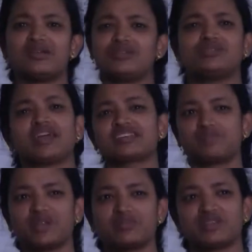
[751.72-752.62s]
not the
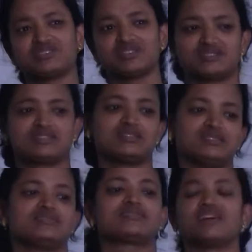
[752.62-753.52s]
experiment,
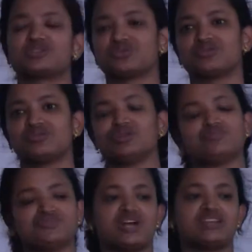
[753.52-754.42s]
just discussion,
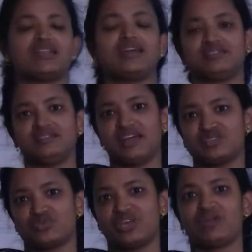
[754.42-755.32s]
right, like that
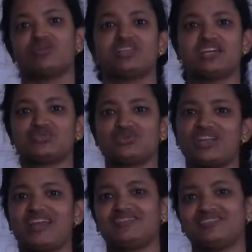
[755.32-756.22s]
way or that way,
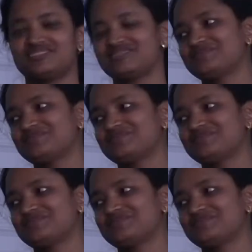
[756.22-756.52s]
like this."